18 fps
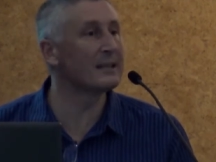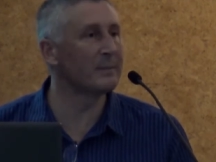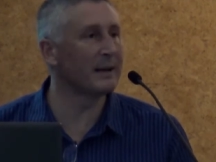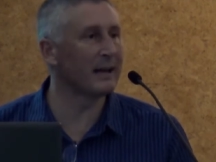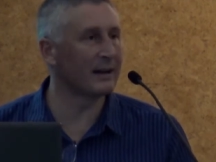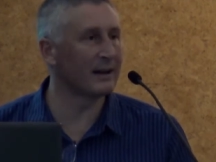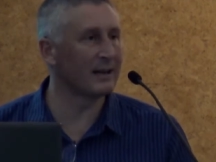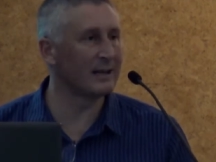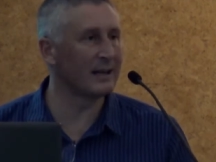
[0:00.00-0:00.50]

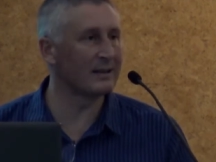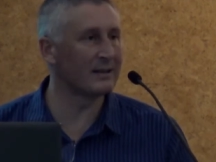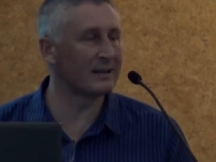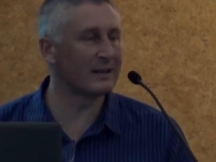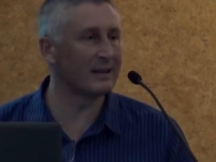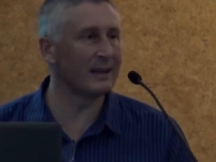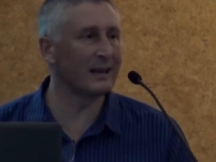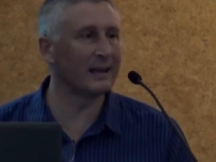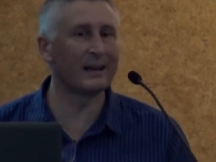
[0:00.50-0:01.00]
about
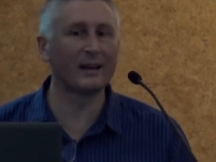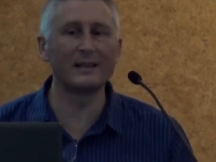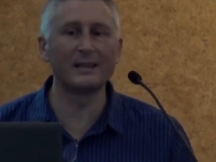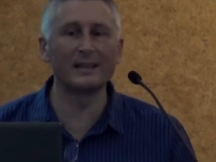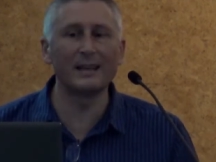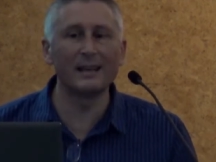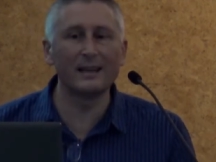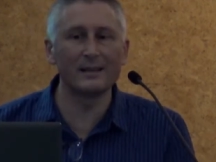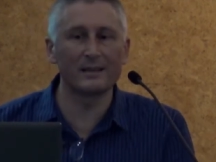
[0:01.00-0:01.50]
identity and
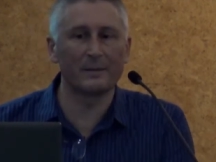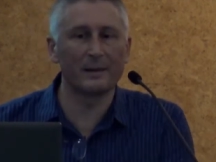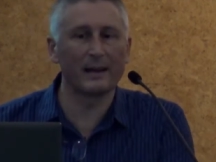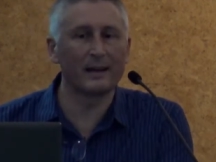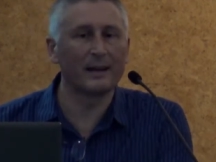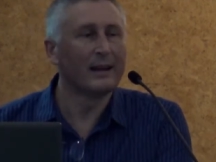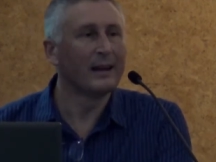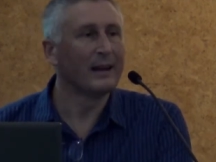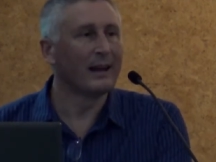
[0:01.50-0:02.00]
ideas
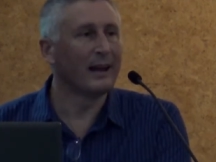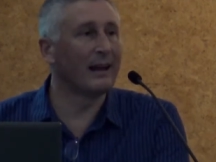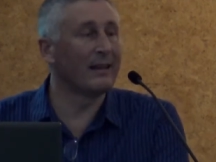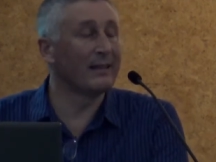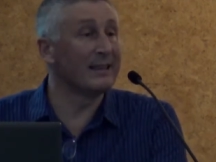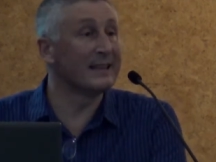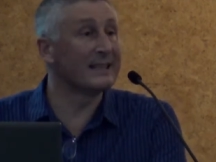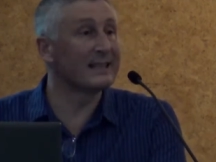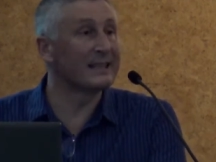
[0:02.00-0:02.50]
about
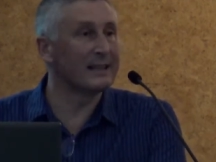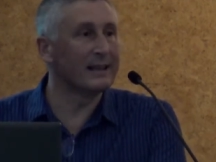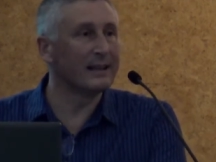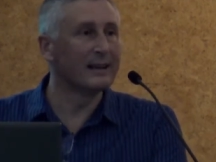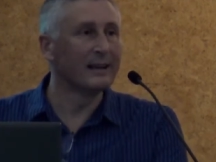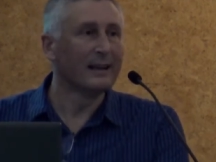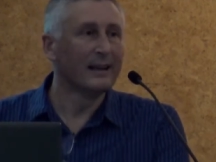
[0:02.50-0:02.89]
ethnicity,